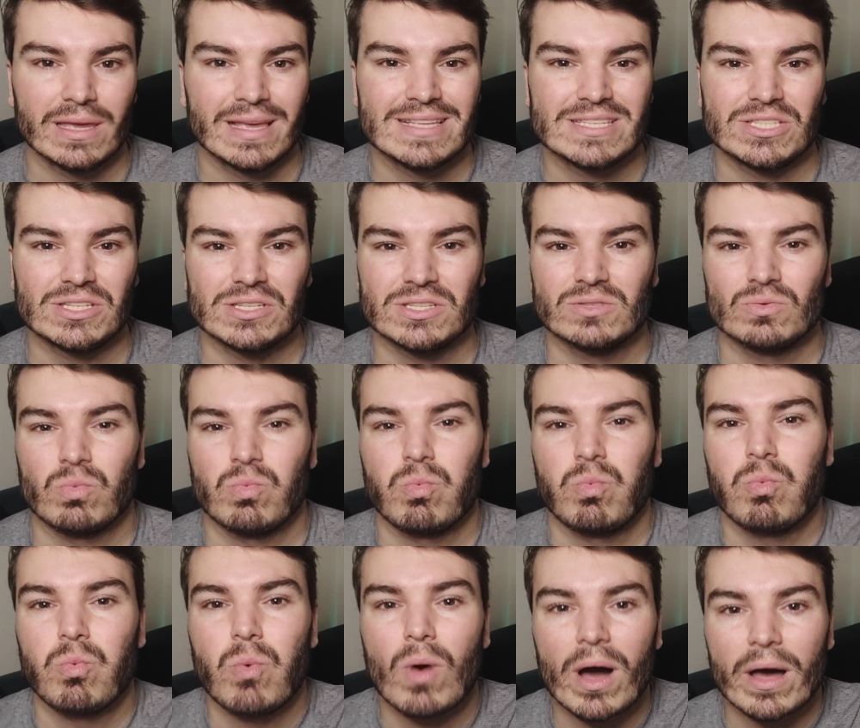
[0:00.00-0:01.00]
It's just
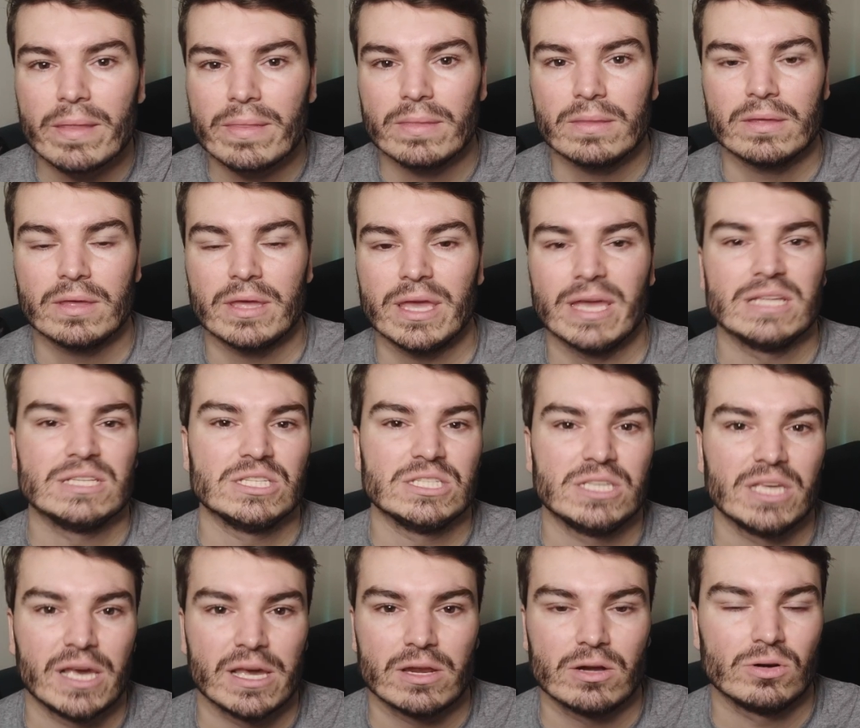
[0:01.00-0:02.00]
one
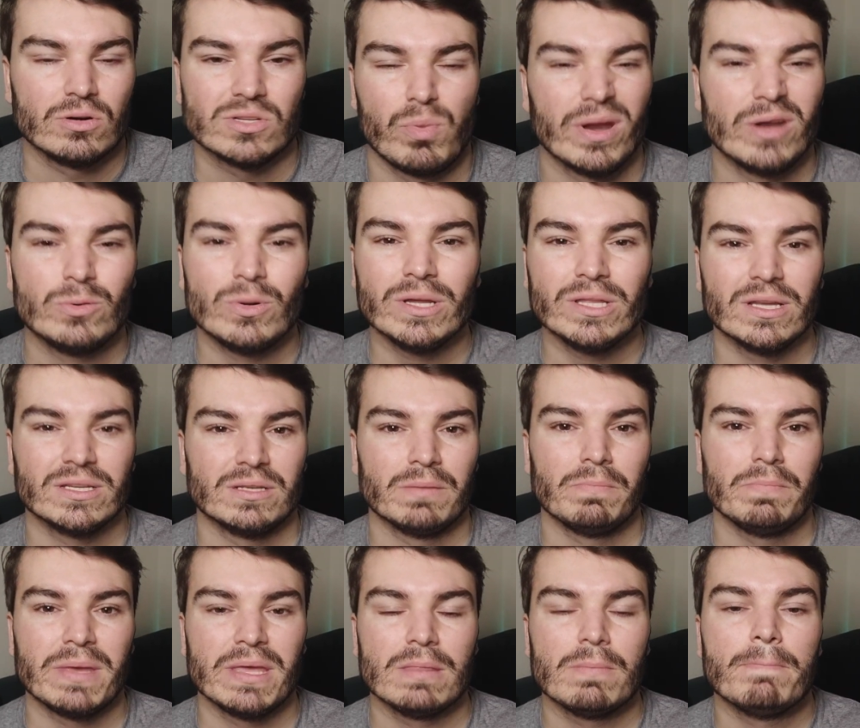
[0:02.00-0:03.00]
indicator, but it really doesn't
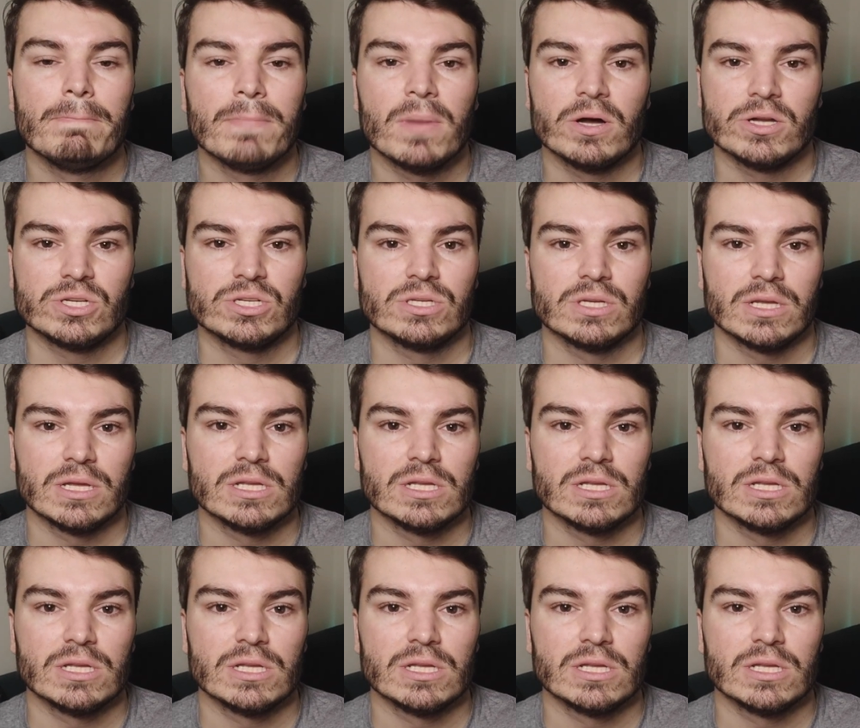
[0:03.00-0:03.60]
mean much.